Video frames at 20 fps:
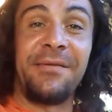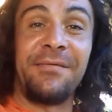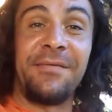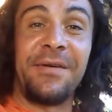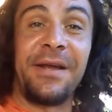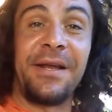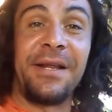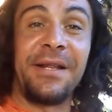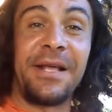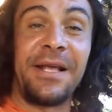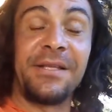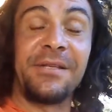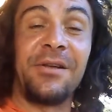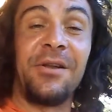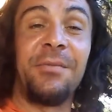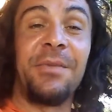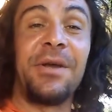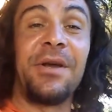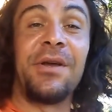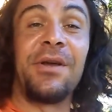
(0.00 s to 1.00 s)
that fight. That's
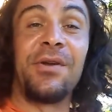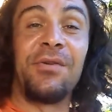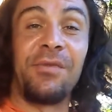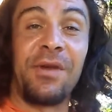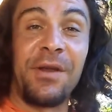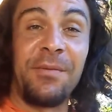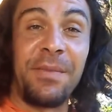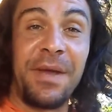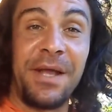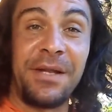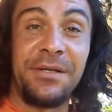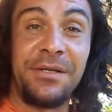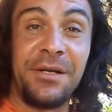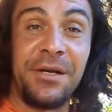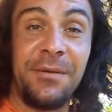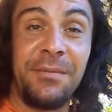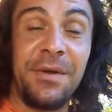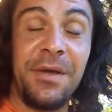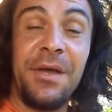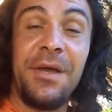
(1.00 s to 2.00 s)
going to be a great
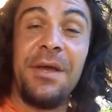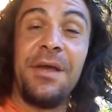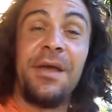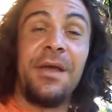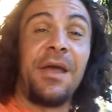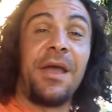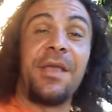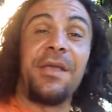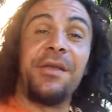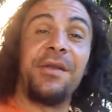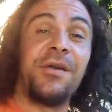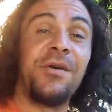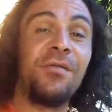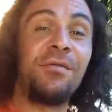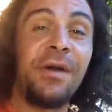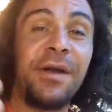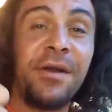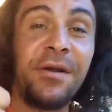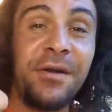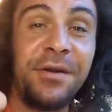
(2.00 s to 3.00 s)
matchup. And you
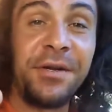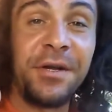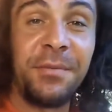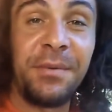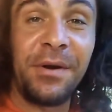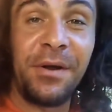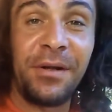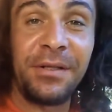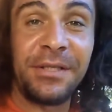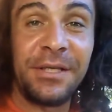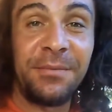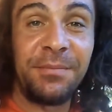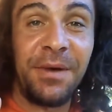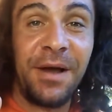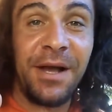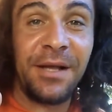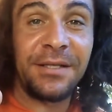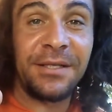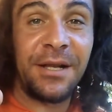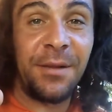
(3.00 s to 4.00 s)
know, right here on WRT
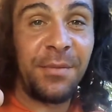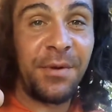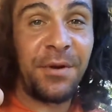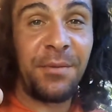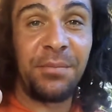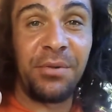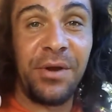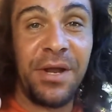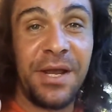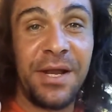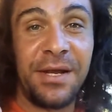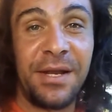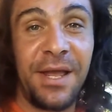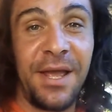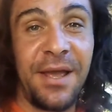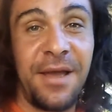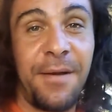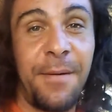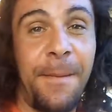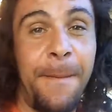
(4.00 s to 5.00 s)
Boxing, I'm going to break it
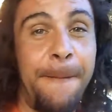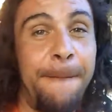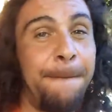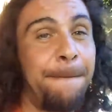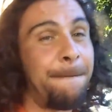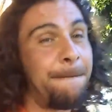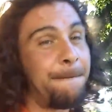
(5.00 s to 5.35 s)
down.